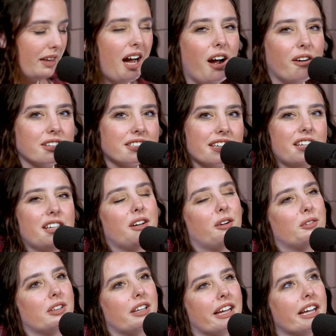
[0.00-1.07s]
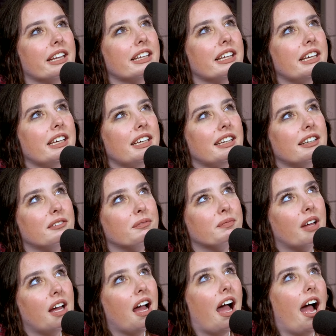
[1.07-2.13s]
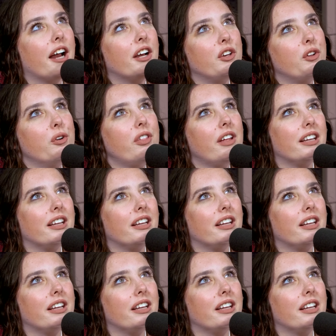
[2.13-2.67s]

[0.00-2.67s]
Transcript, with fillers: I was like, you know, lately I knew